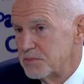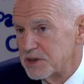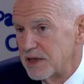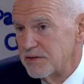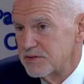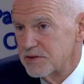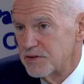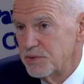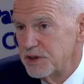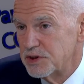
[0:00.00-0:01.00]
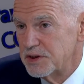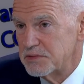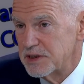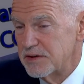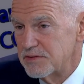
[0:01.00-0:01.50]
themselves, the region
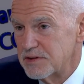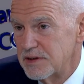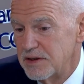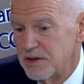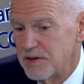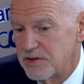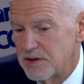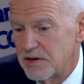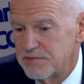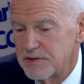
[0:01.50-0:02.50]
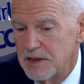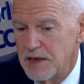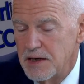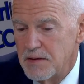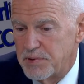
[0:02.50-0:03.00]
themselves, itself,
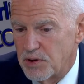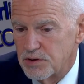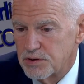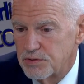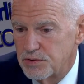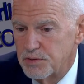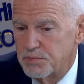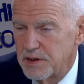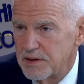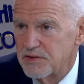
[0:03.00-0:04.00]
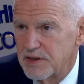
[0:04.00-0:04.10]
but also to bring this